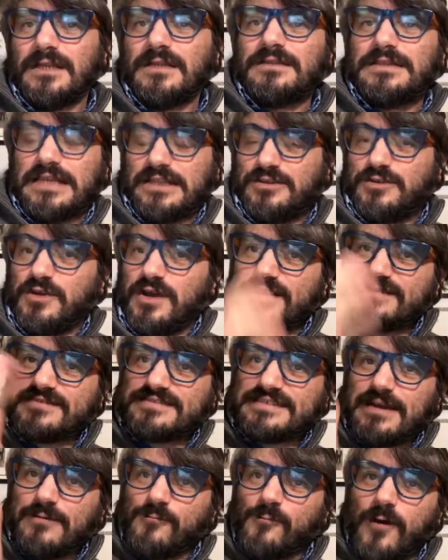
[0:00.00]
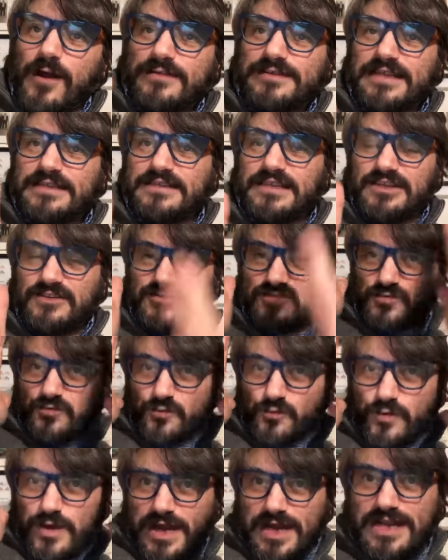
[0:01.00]
that you are someone that is
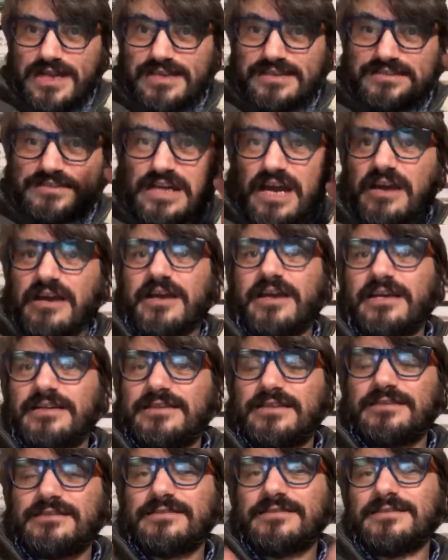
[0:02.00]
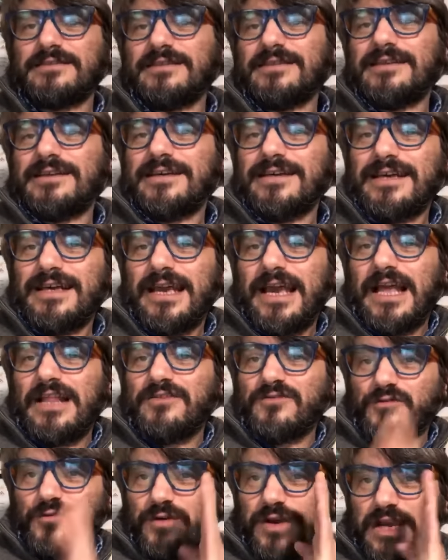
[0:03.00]
really targeted
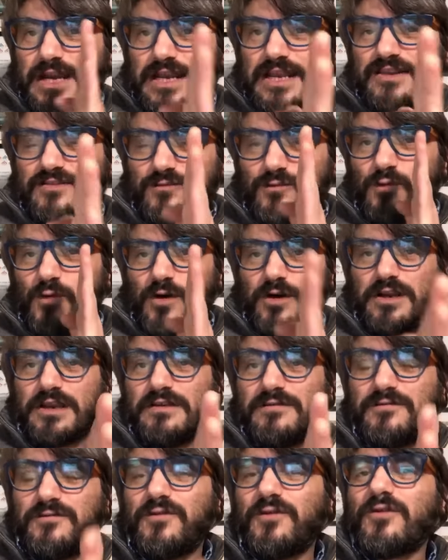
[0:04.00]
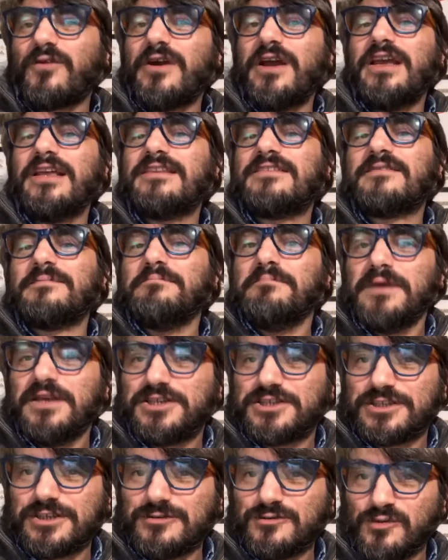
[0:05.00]
and really is working for its
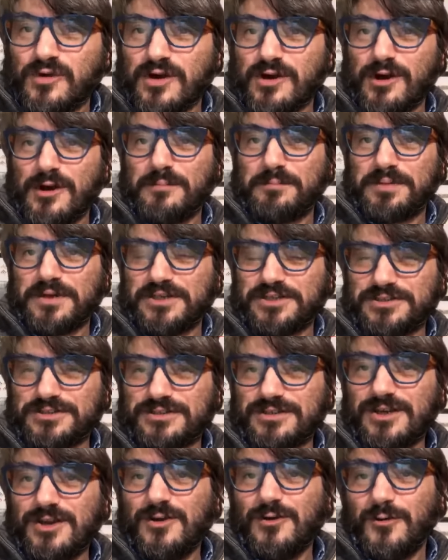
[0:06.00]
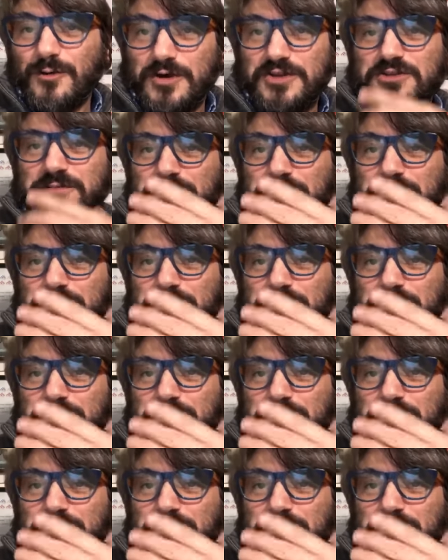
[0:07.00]
mission to accomplish, which